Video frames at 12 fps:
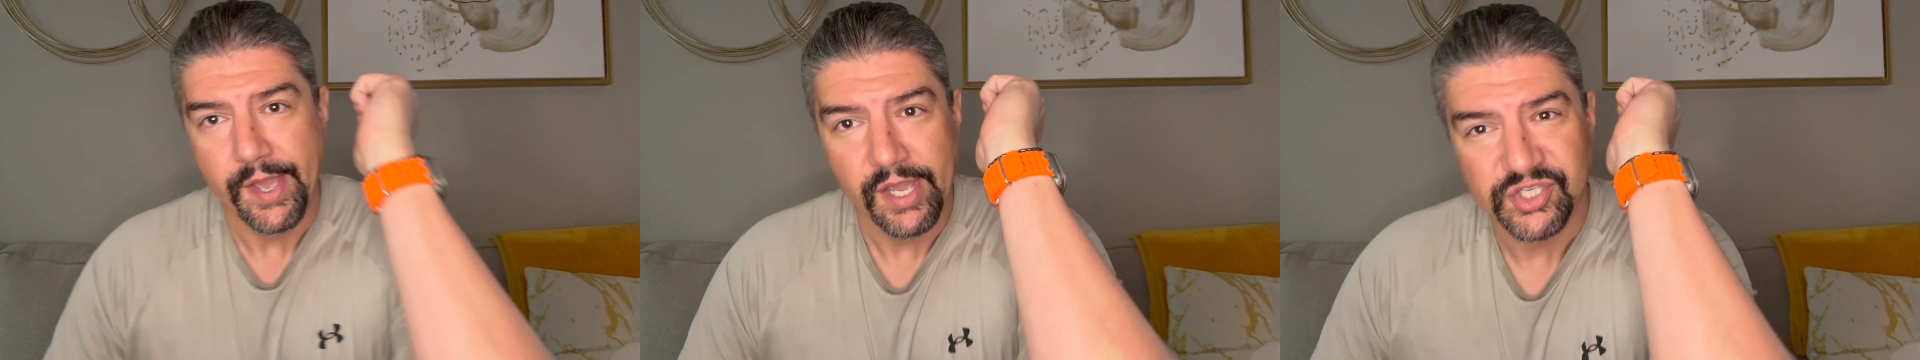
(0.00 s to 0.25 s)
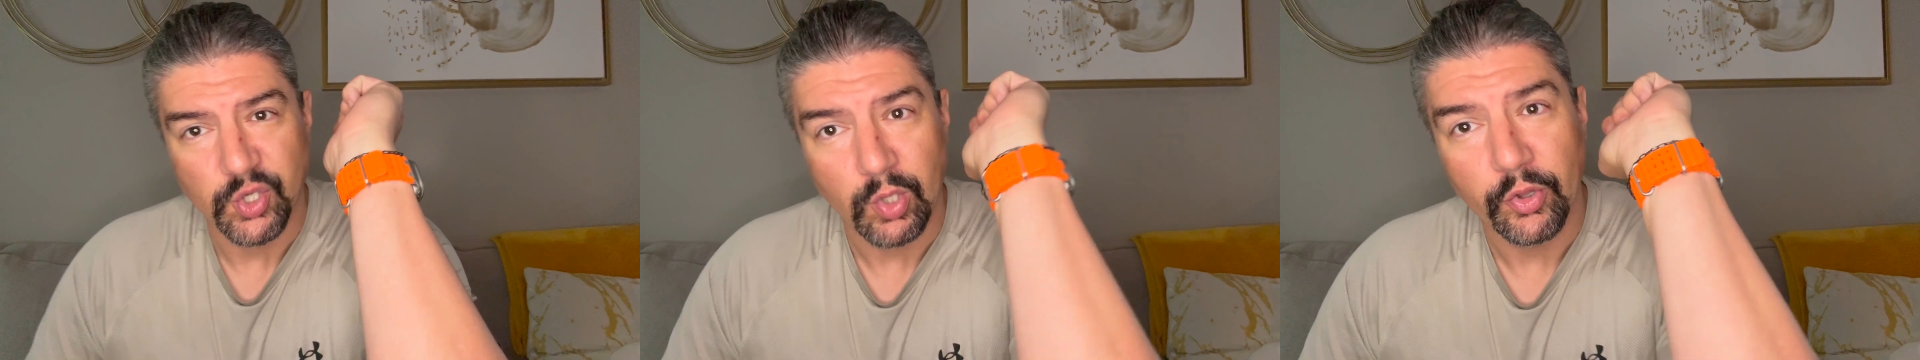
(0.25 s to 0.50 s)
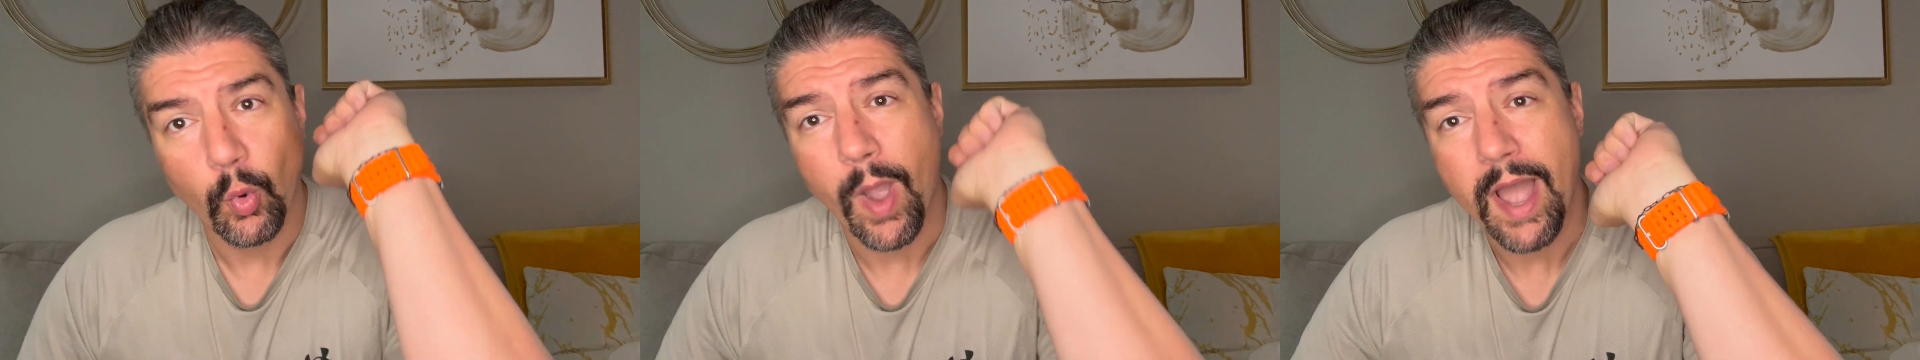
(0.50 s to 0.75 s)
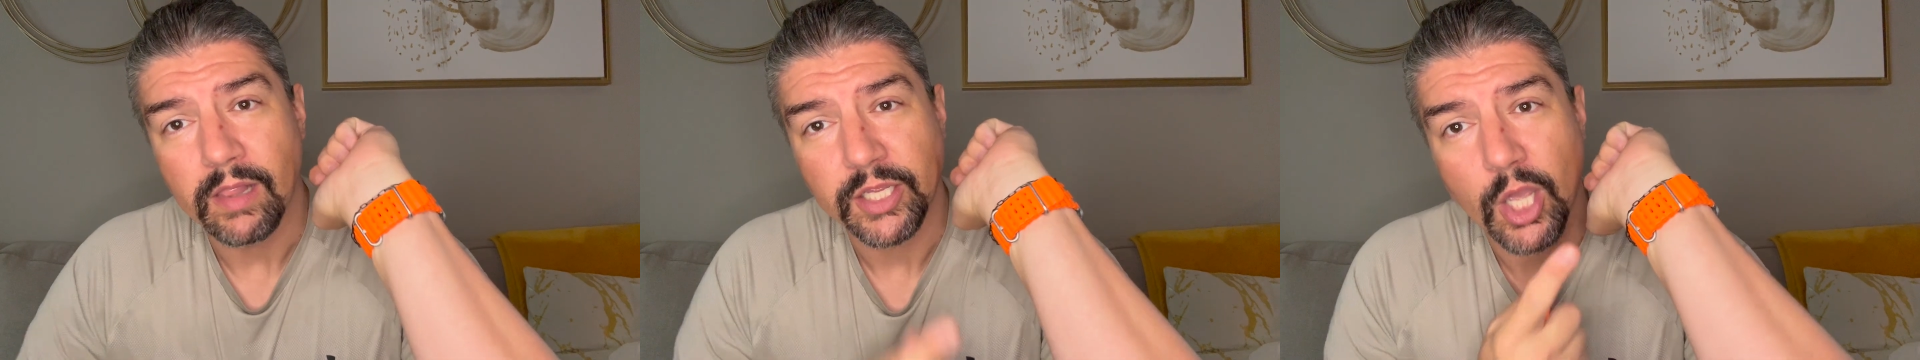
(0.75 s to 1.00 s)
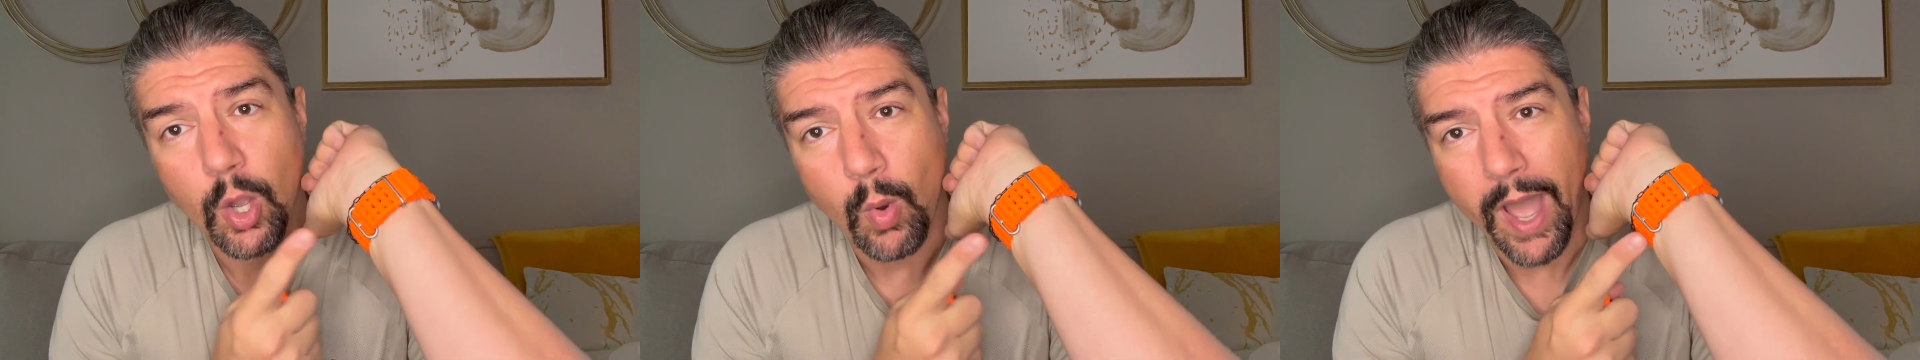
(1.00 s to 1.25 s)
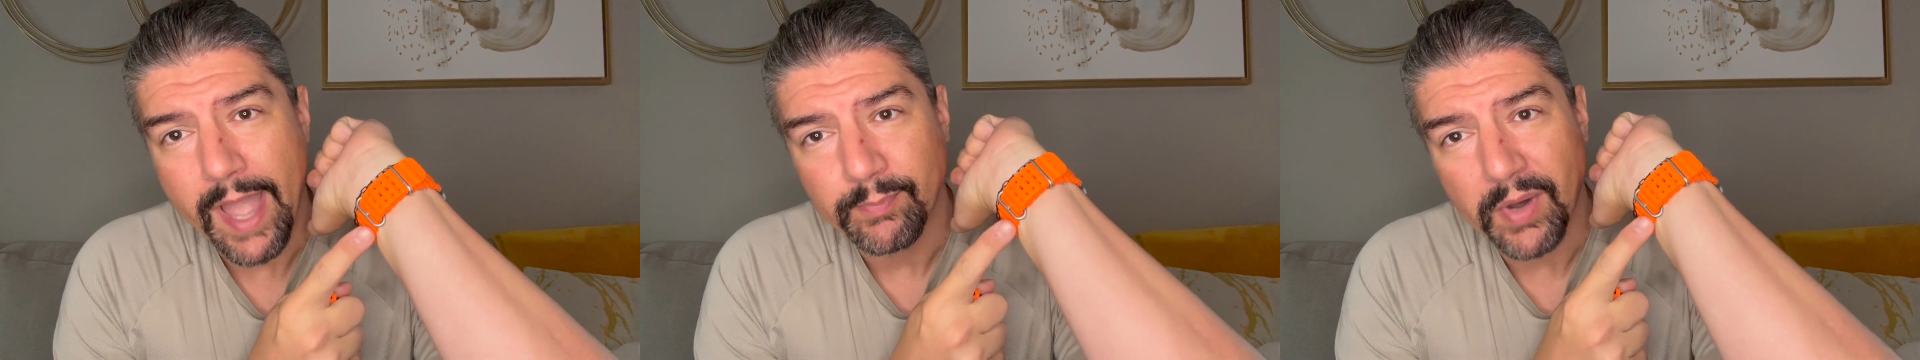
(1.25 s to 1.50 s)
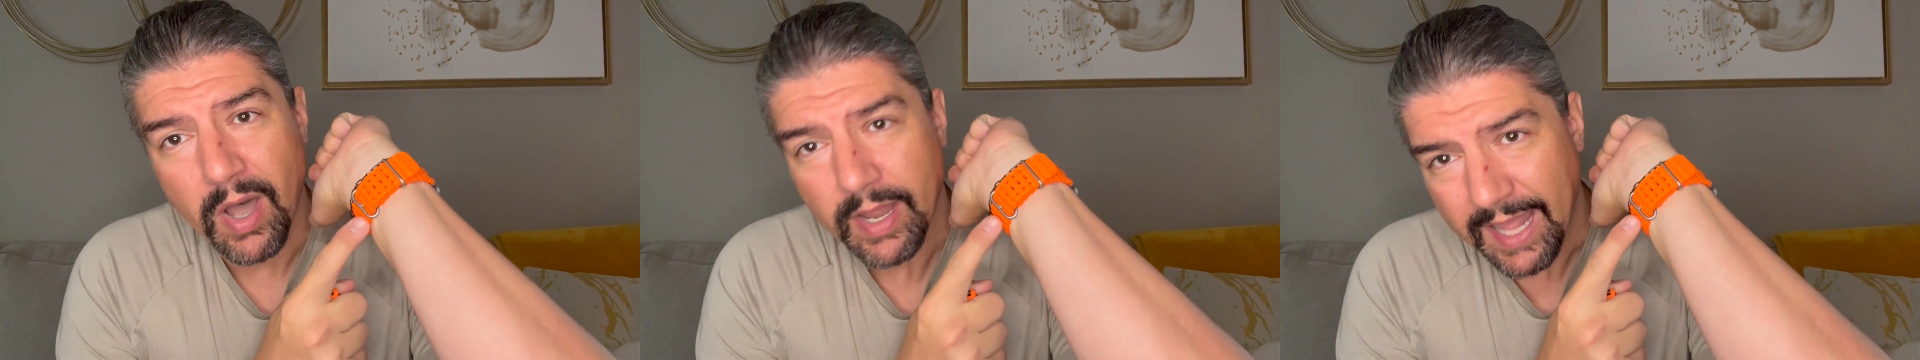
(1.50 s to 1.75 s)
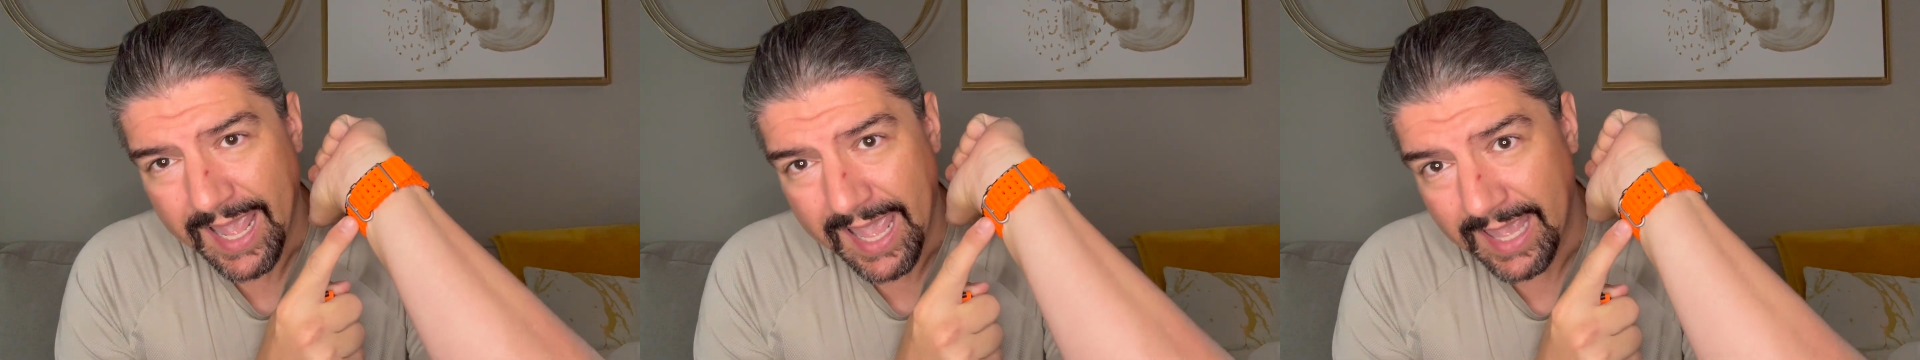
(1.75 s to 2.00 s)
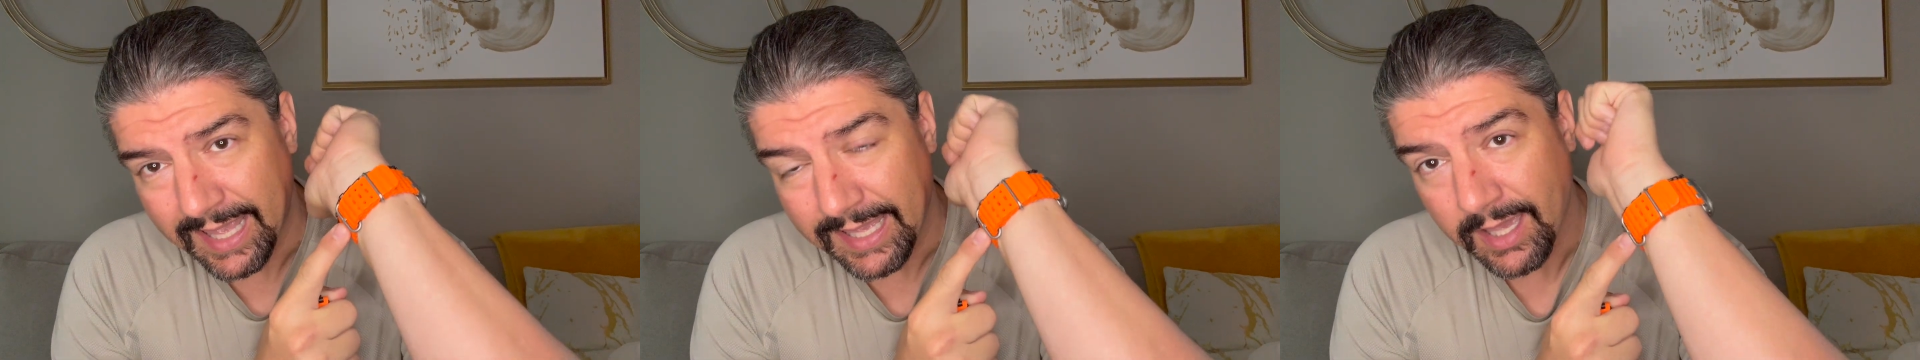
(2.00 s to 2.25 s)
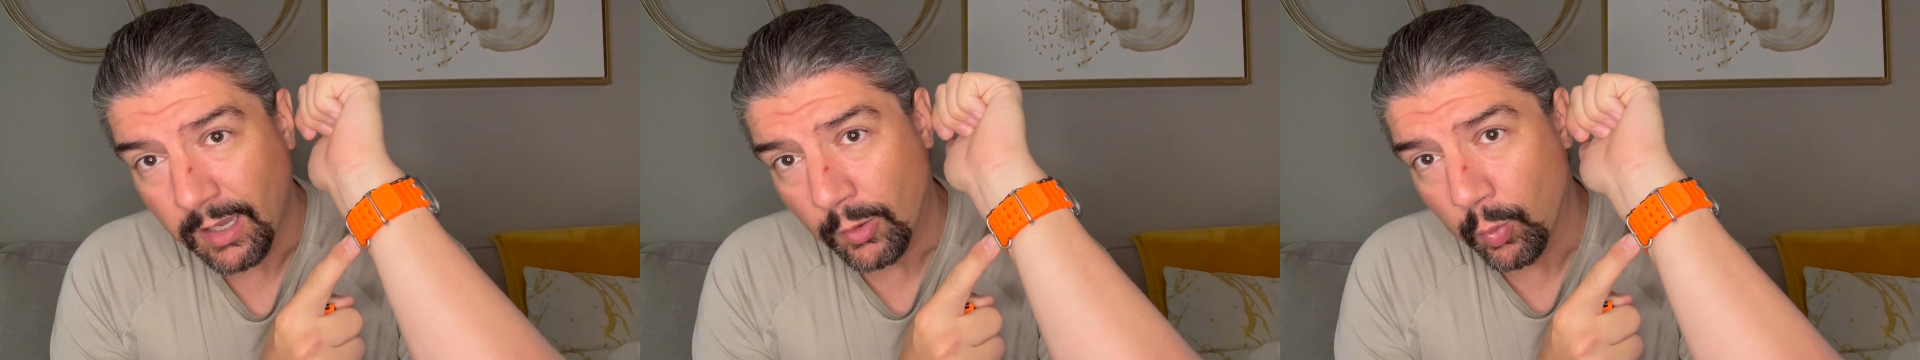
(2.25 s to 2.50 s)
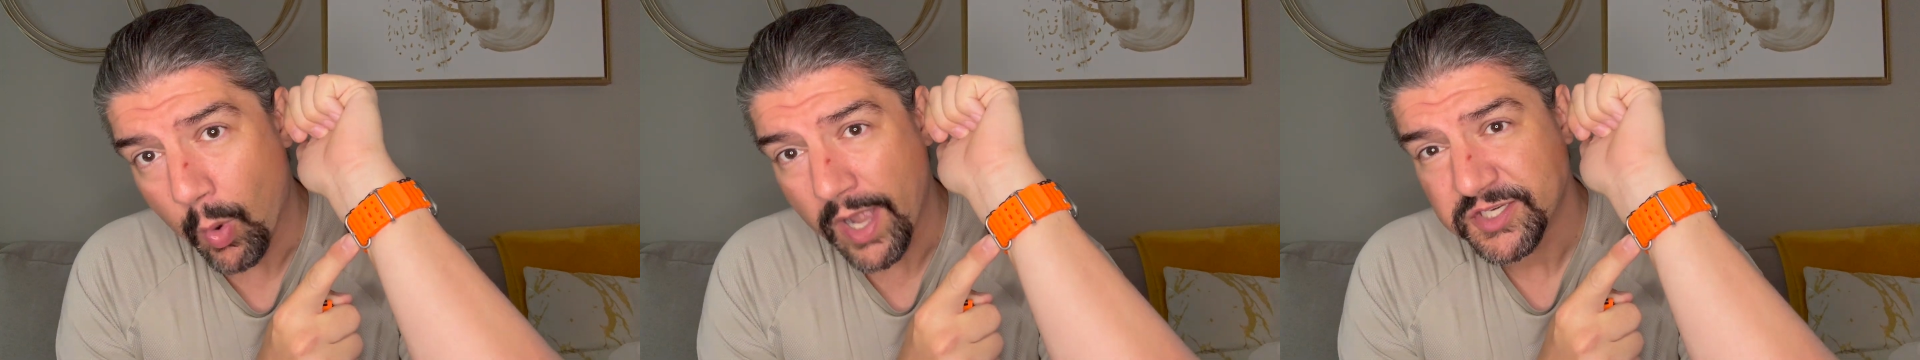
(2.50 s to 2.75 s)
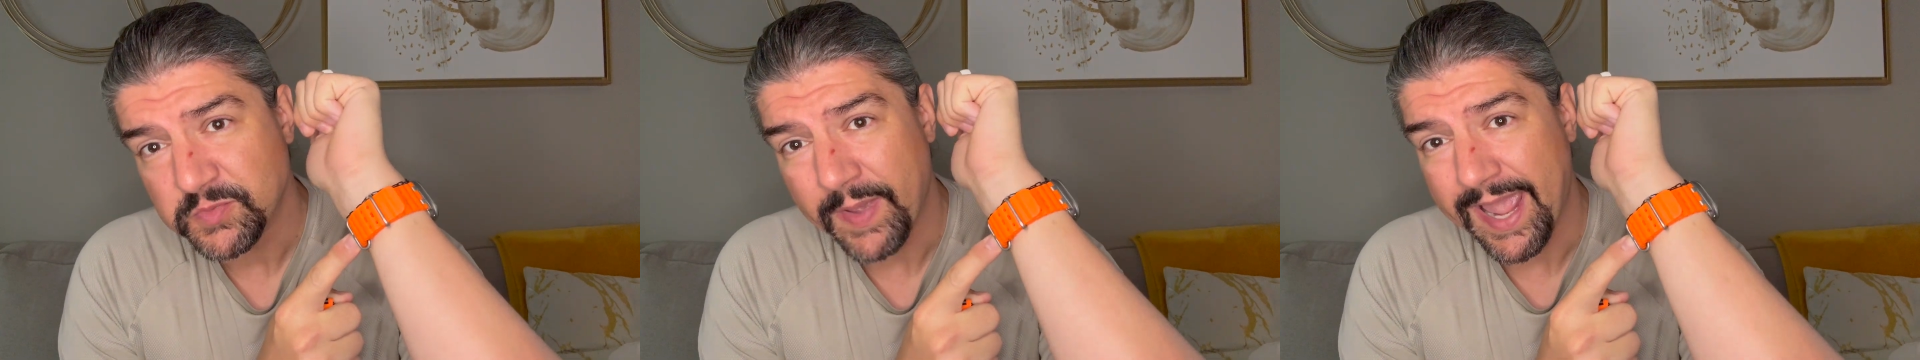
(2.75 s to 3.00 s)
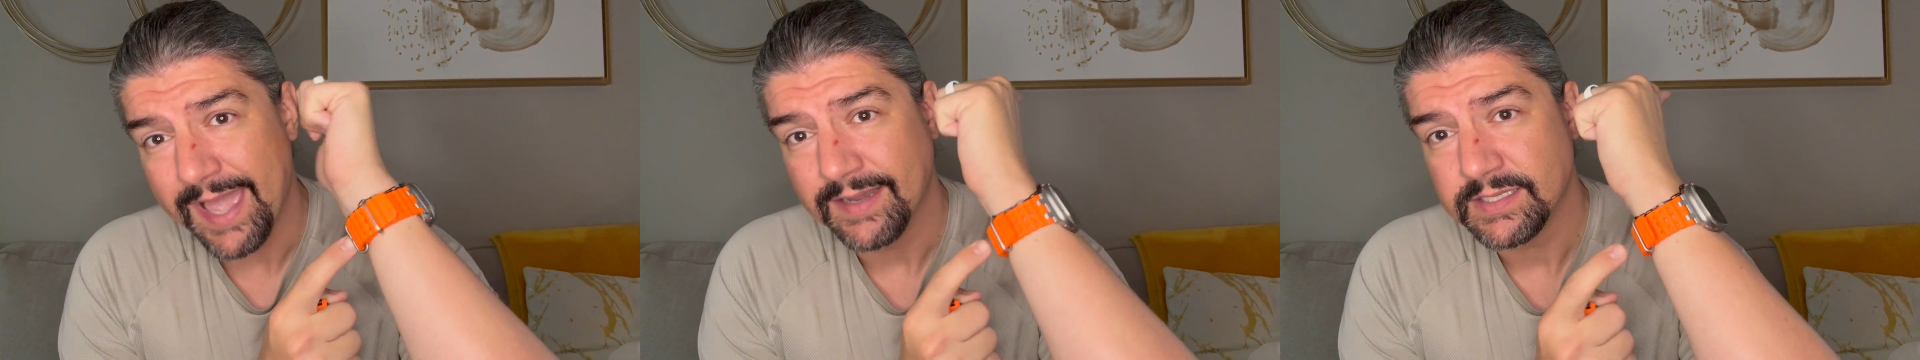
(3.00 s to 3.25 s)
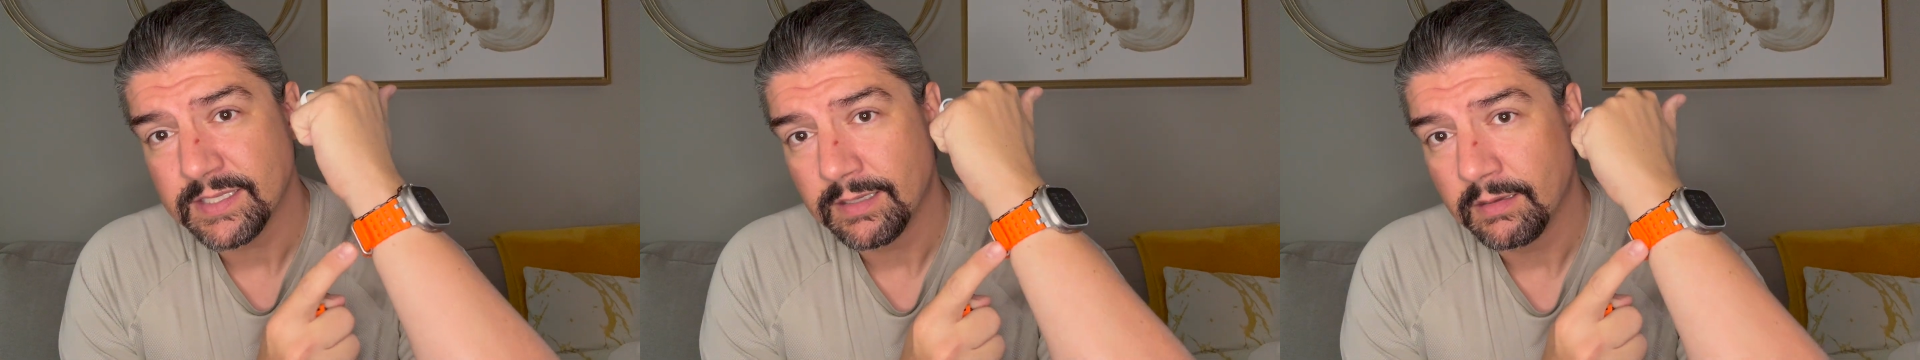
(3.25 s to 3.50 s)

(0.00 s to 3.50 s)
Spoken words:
So a little while ago, I bought a watch band